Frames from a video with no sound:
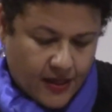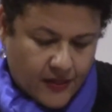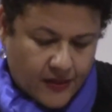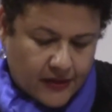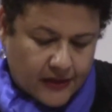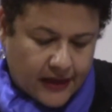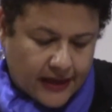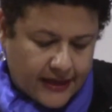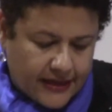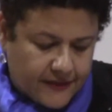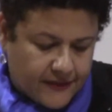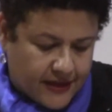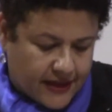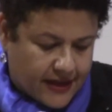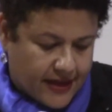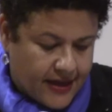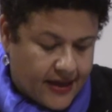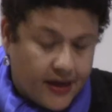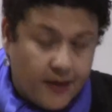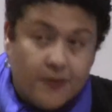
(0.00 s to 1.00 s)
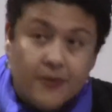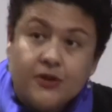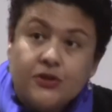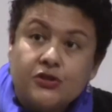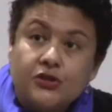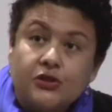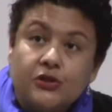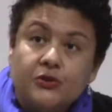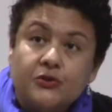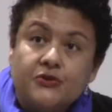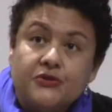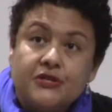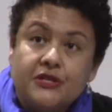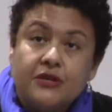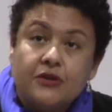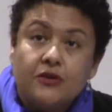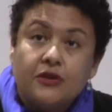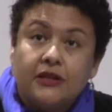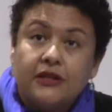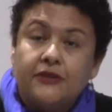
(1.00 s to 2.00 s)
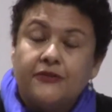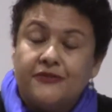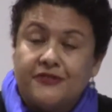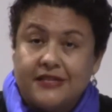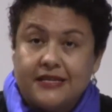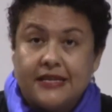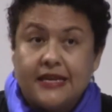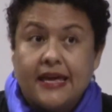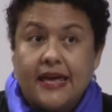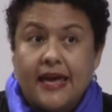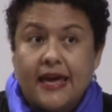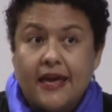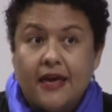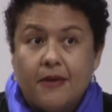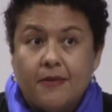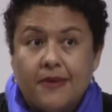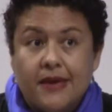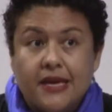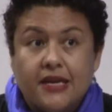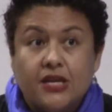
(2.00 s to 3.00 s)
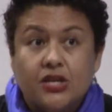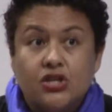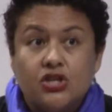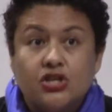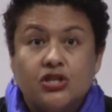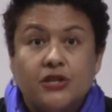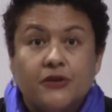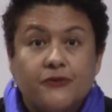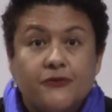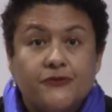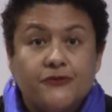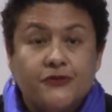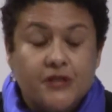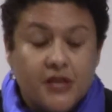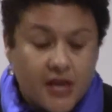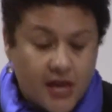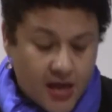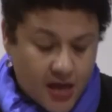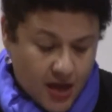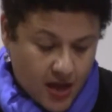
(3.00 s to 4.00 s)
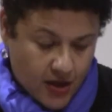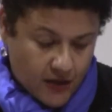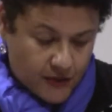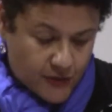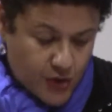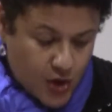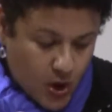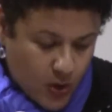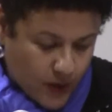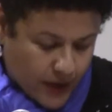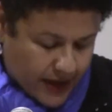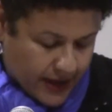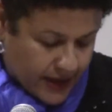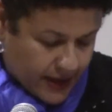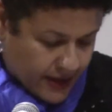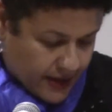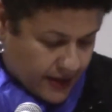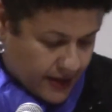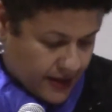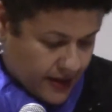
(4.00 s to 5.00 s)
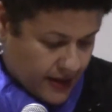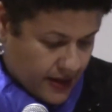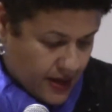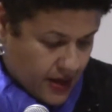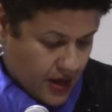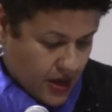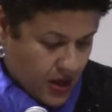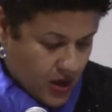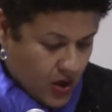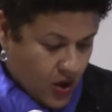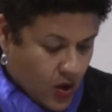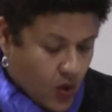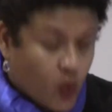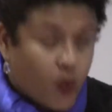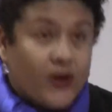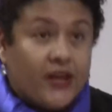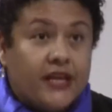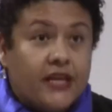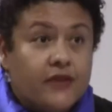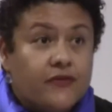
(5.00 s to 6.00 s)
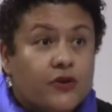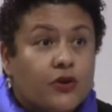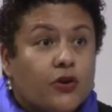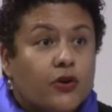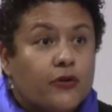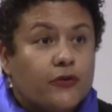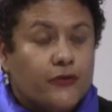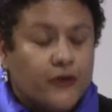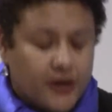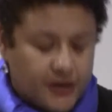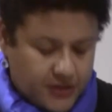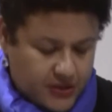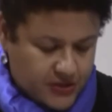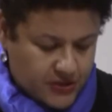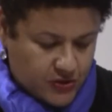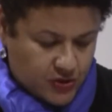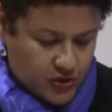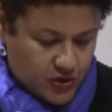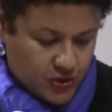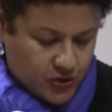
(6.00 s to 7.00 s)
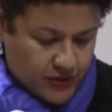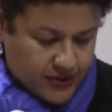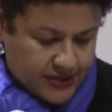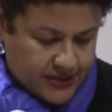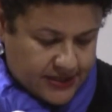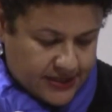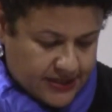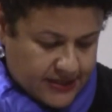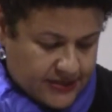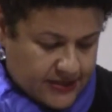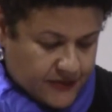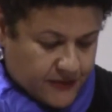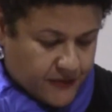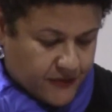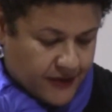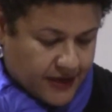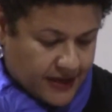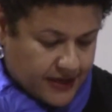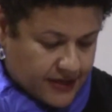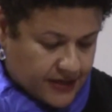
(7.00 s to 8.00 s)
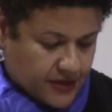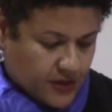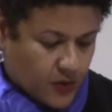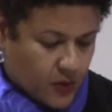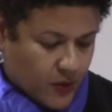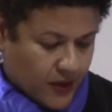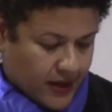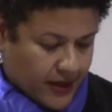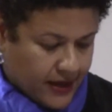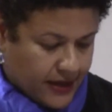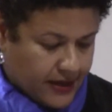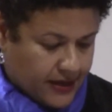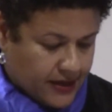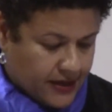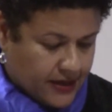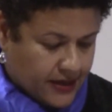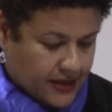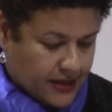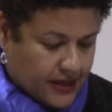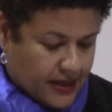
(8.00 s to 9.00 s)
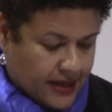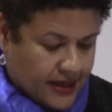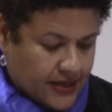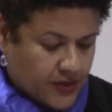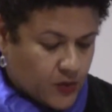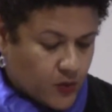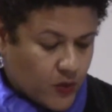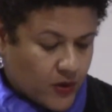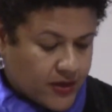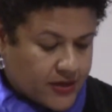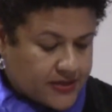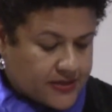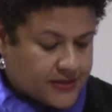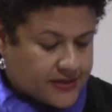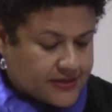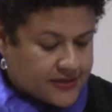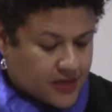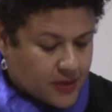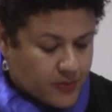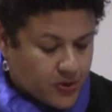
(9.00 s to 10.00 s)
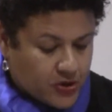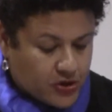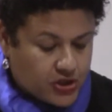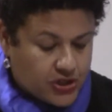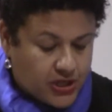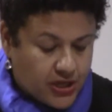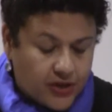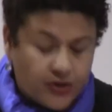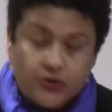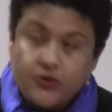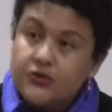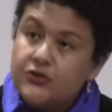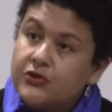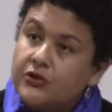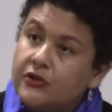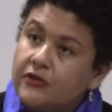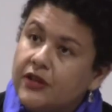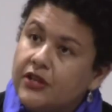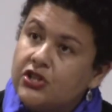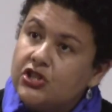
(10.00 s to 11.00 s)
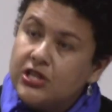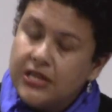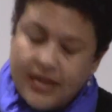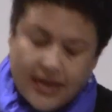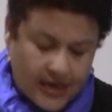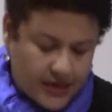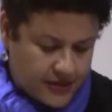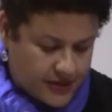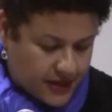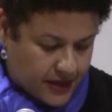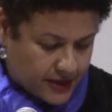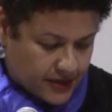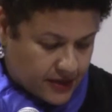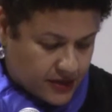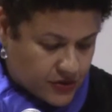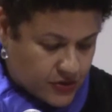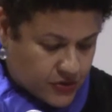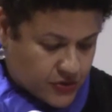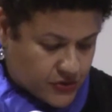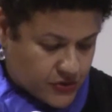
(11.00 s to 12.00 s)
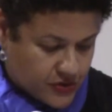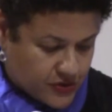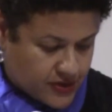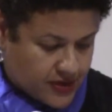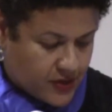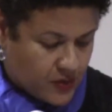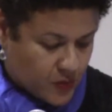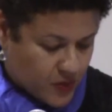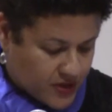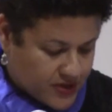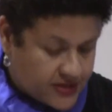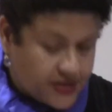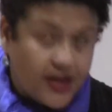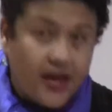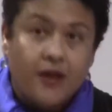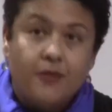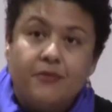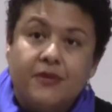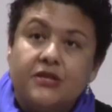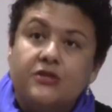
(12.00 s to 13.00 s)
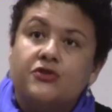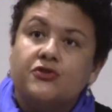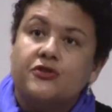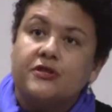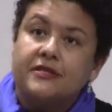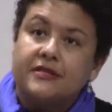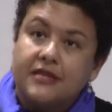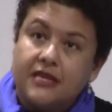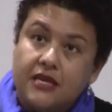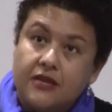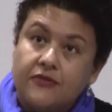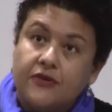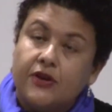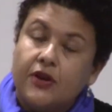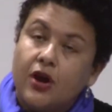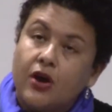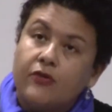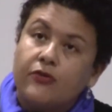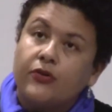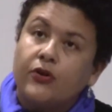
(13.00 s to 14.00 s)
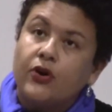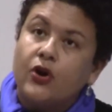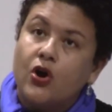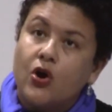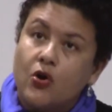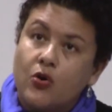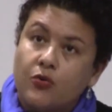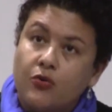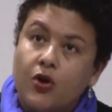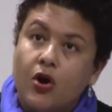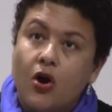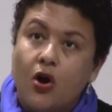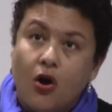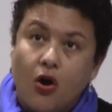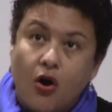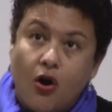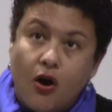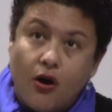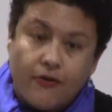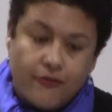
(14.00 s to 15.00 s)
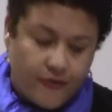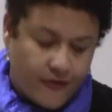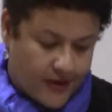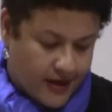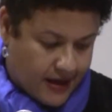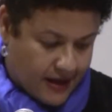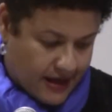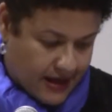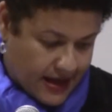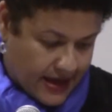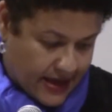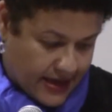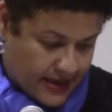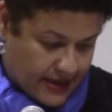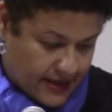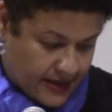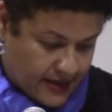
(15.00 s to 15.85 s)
The light that came to Lucille Clifton came in a shift of knowing, when even her fondest sureties faded away. It was the summer she understood that she had not understood, and was not mistress even of her own off eye.